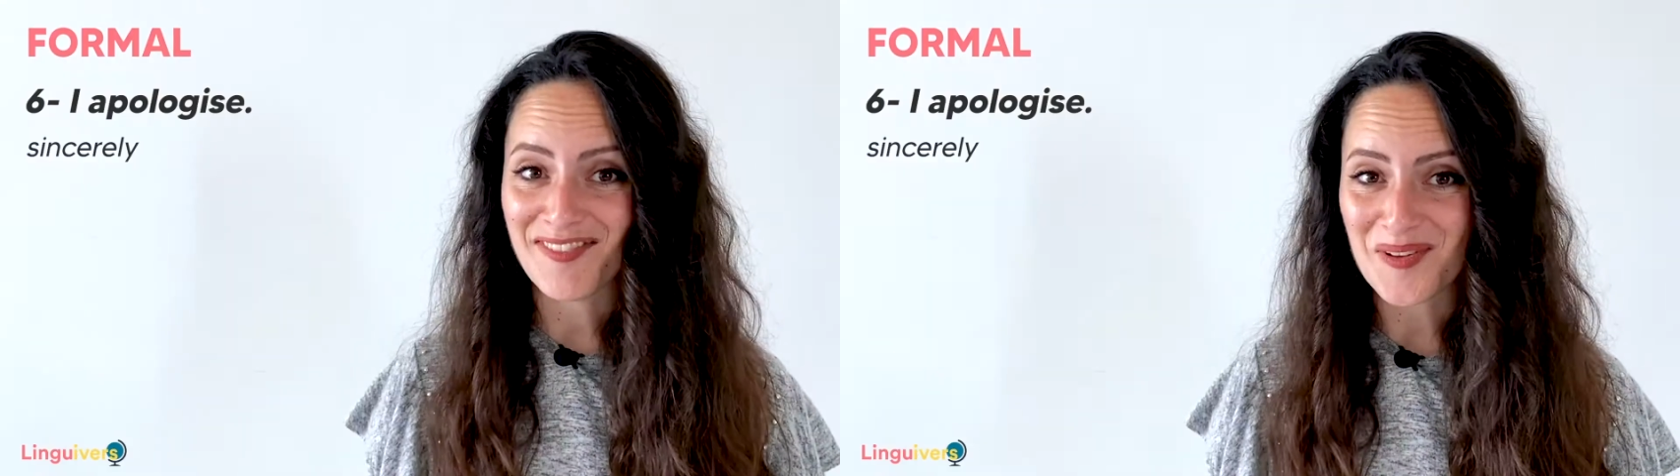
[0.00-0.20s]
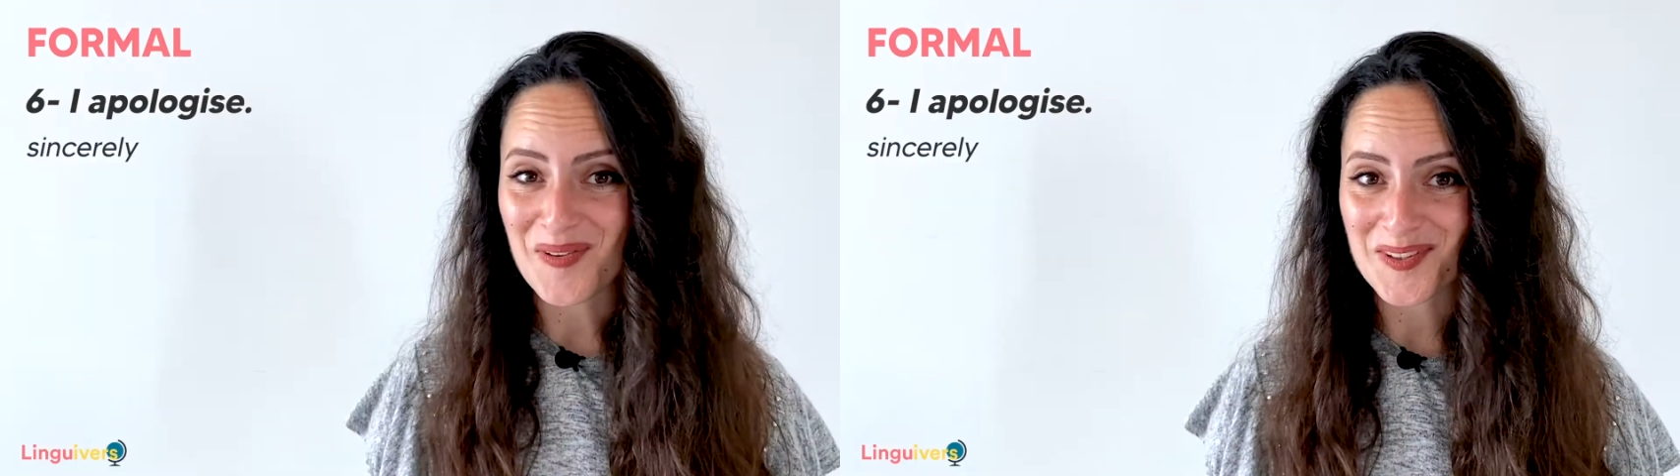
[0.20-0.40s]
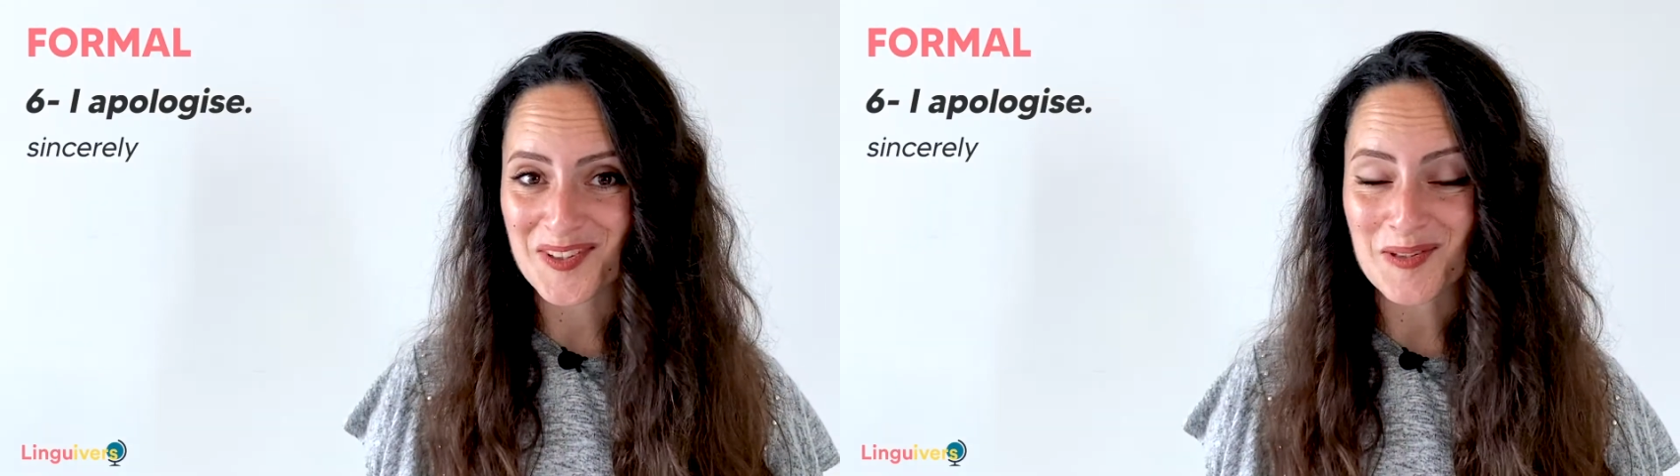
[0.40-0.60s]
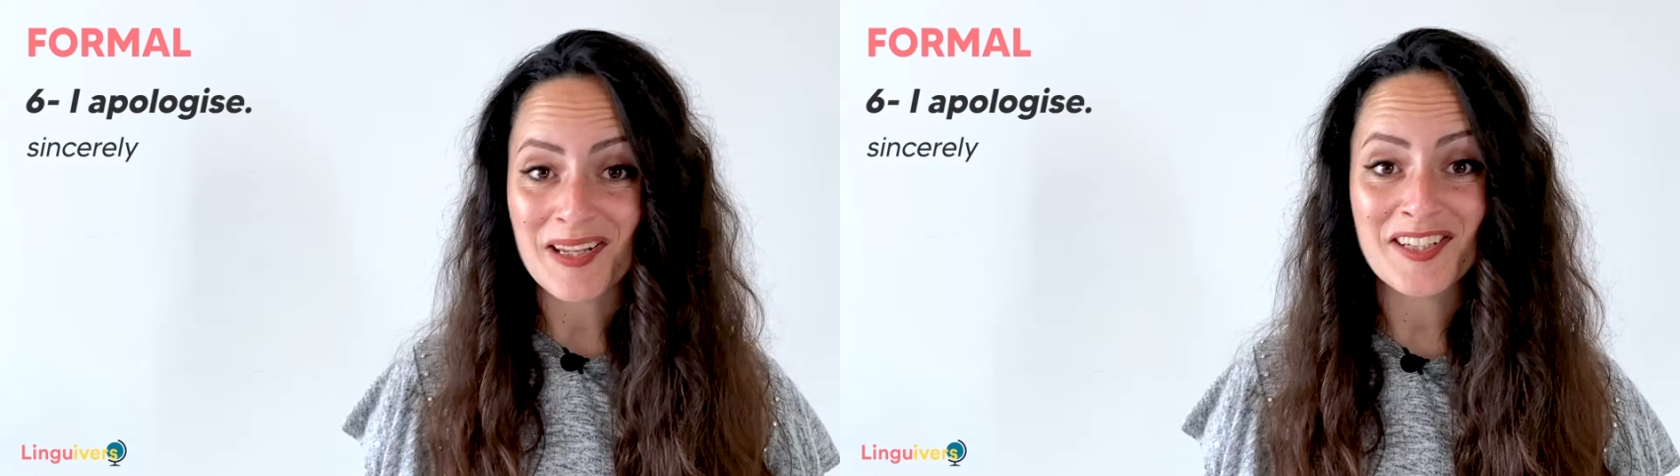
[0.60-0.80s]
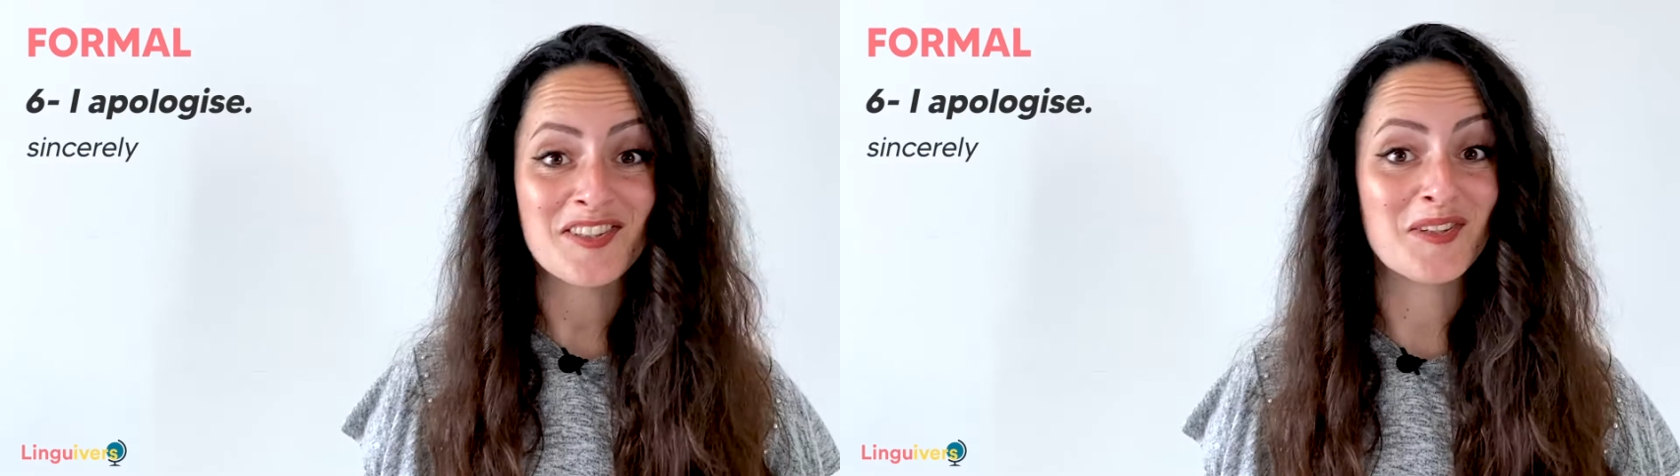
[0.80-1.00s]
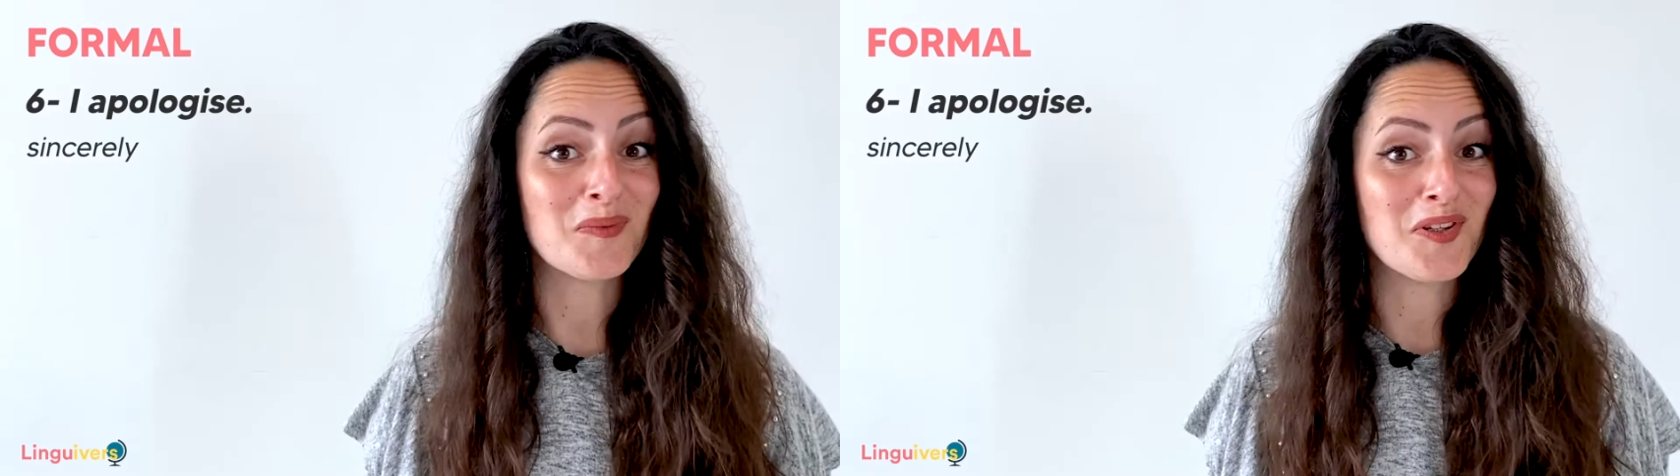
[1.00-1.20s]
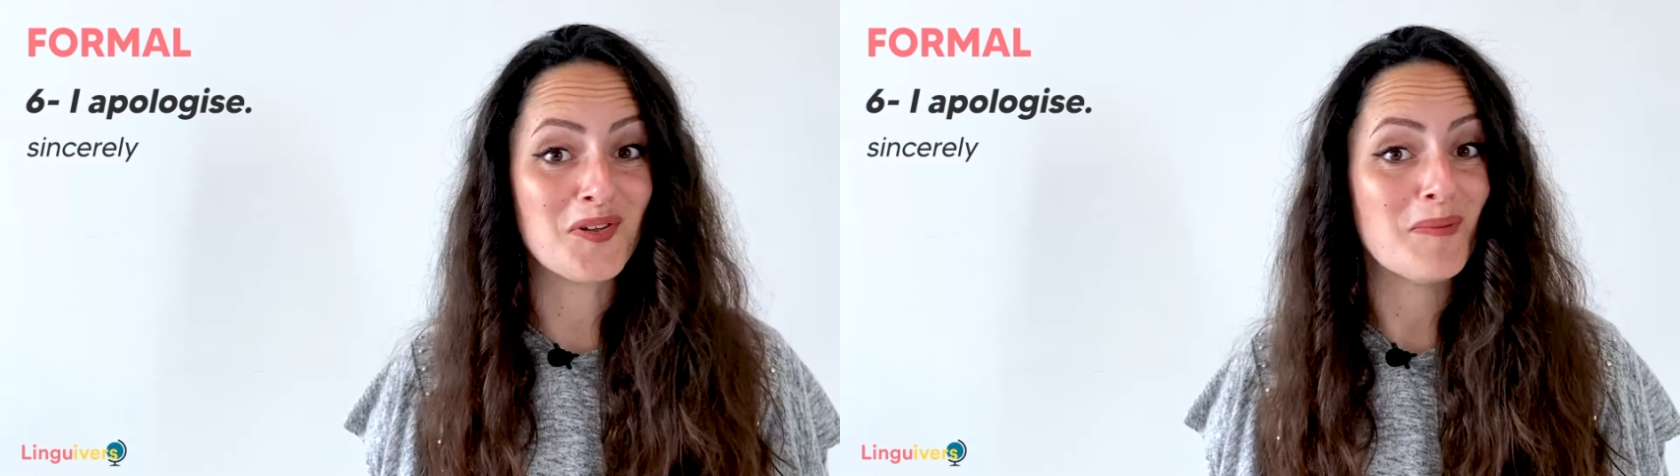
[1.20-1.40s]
you want to mention what you